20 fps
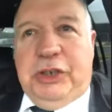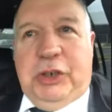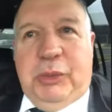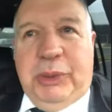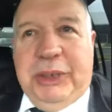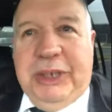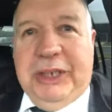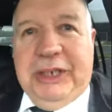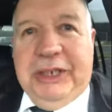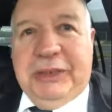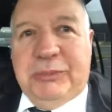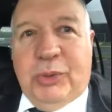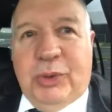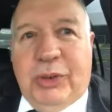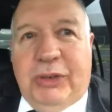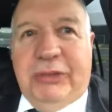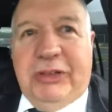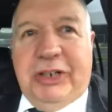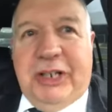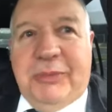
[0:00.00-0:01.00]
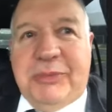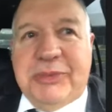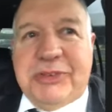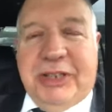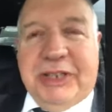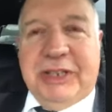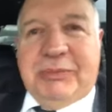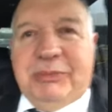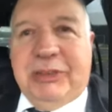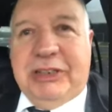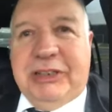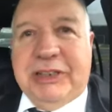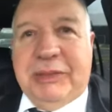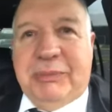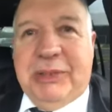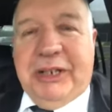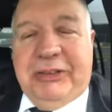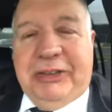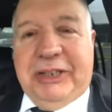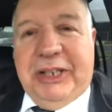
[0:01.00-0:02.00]
bring it into more realms like
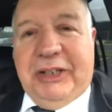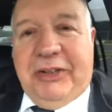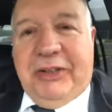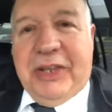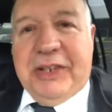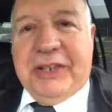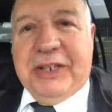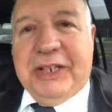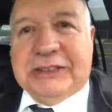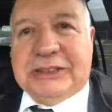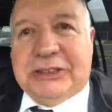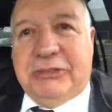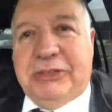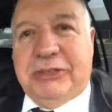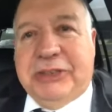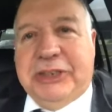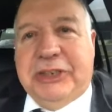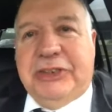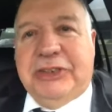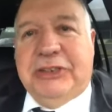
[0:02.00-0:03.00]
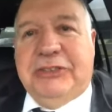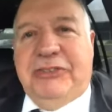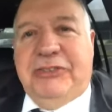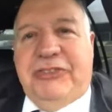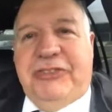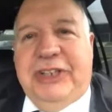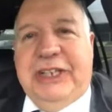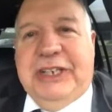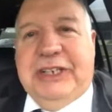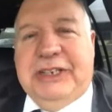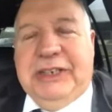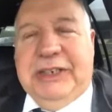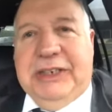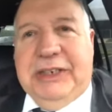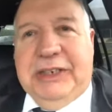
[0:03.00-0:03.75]
mental health. I think it's a really good fit.